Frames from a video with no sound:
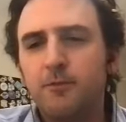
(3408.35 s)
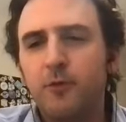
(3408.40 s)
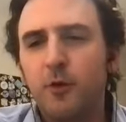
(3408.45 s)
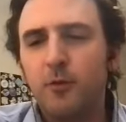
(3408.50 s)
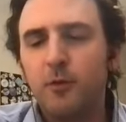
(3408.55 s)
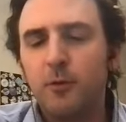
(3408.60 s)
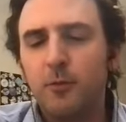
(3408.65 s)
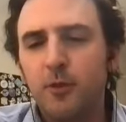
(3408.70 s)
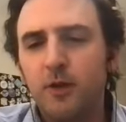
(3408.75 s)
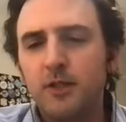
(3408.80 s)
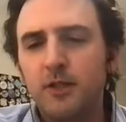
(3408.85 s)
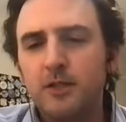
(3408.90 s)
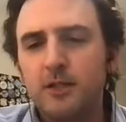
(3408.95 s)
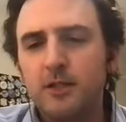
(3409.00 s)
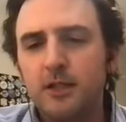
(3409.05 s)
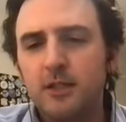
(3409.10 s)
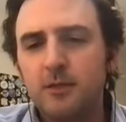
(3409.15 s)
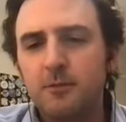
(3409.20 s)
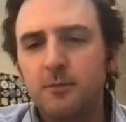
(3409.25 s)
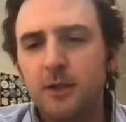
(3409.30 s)
former
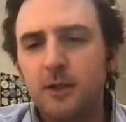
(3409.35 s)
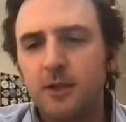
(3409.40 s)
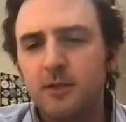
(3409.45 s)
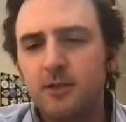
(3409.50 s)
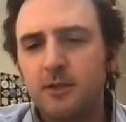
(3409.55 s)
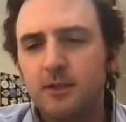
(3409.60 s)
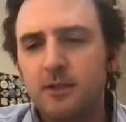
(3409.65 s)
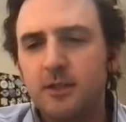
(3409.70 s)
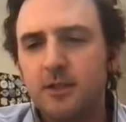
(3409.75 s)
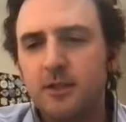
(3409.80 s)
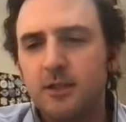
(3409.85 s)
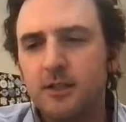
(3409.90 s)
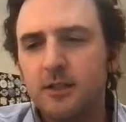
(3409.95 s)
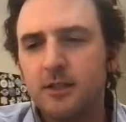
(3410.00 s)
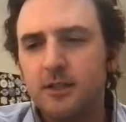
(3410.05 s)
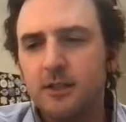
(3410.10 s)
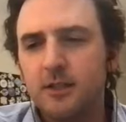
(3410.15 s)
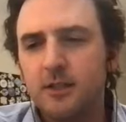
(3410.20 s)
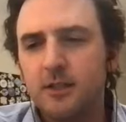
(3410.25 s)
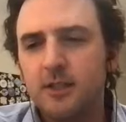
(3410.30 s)
president compares
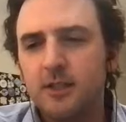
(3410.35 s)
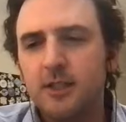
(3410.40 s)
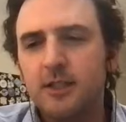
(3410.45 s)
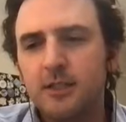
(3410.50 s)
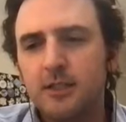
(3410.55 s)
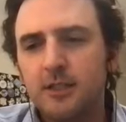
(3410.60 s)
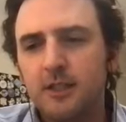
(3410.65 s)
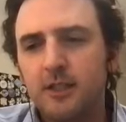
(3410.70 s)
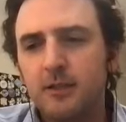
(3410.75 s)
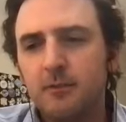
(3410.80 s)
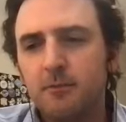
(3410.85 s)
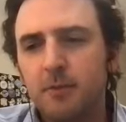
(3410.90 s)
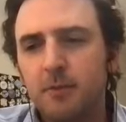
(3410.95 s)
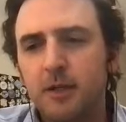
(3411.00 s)
to Caligula,